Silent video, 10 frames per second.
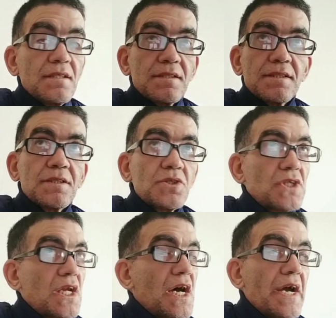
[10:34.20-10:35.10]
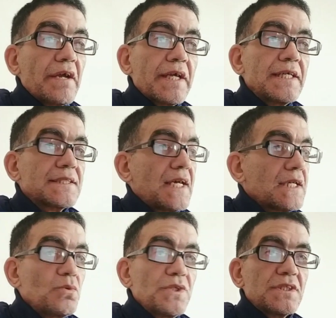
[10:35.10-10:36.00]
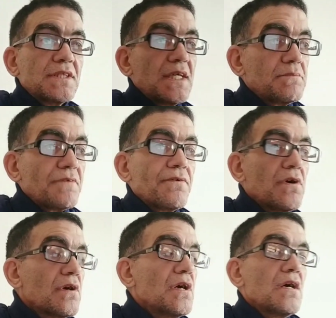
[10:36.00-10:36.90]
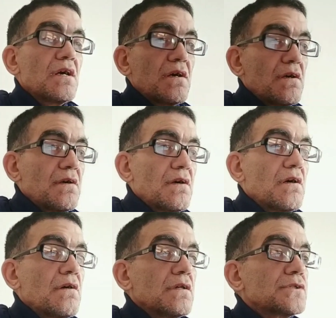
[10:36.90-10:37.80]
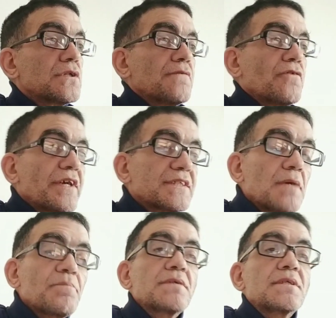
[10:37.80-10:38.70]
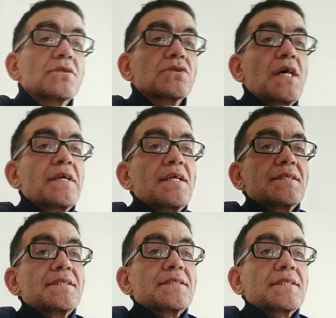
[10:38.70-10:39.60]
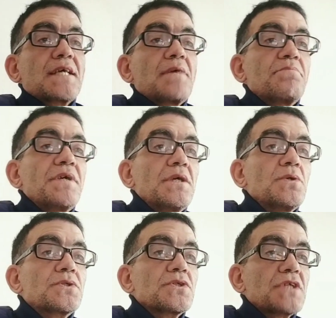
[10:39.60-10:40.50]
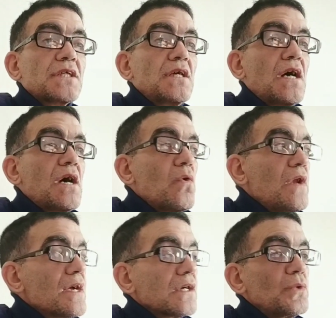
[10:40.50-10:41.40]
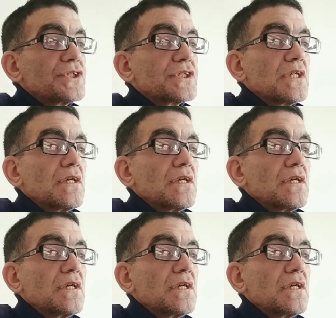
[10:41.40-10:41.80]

social hierarchies, like we said before. So, for example, discourse analysis can be used to study how language